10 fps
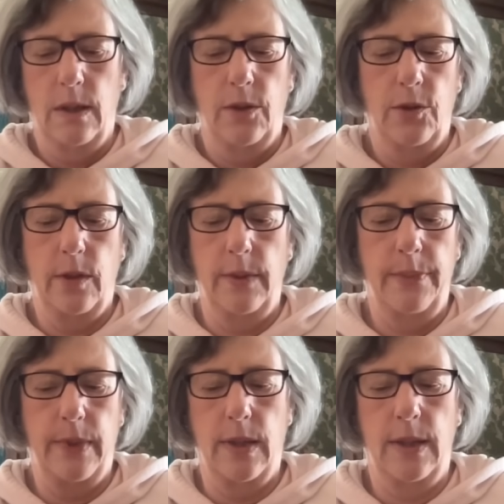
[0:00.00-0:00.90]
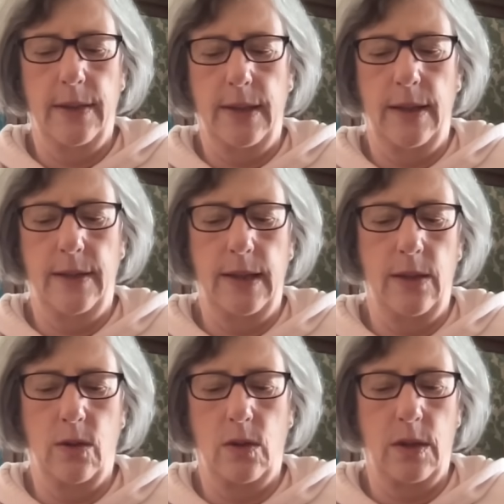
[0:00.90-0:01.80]
Show me Pisces in
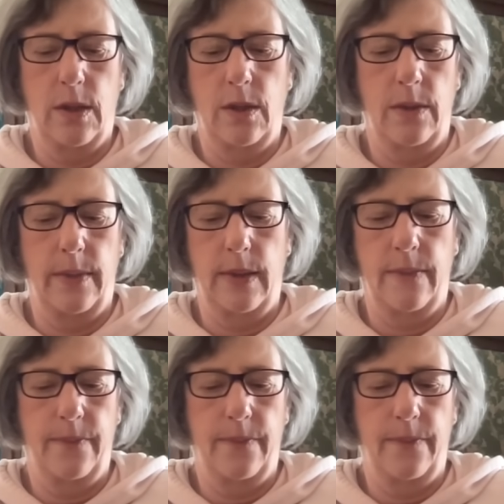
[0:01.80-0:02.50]
October